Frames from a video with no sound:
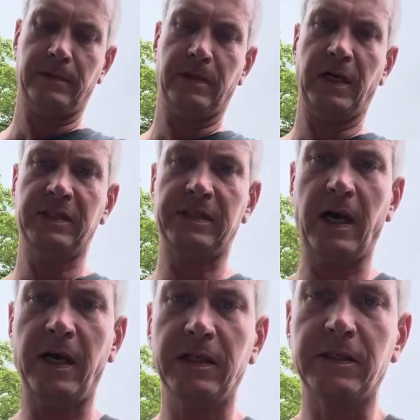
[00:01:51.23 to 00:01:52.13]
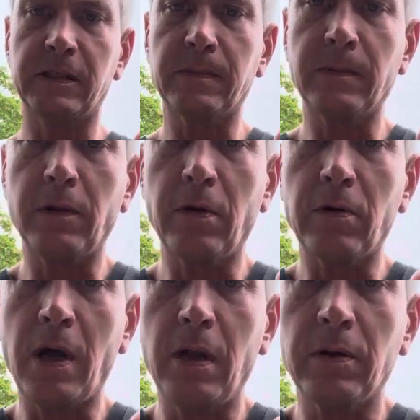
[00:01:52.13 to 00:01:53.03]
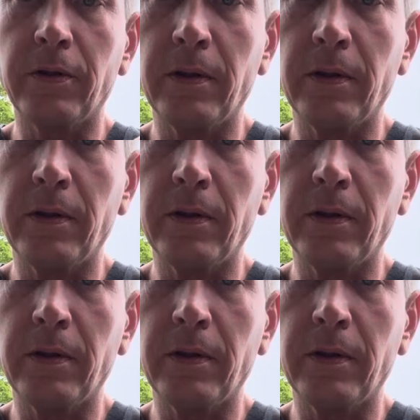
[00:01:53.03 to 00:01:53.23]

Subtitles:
Nice sides, a little color to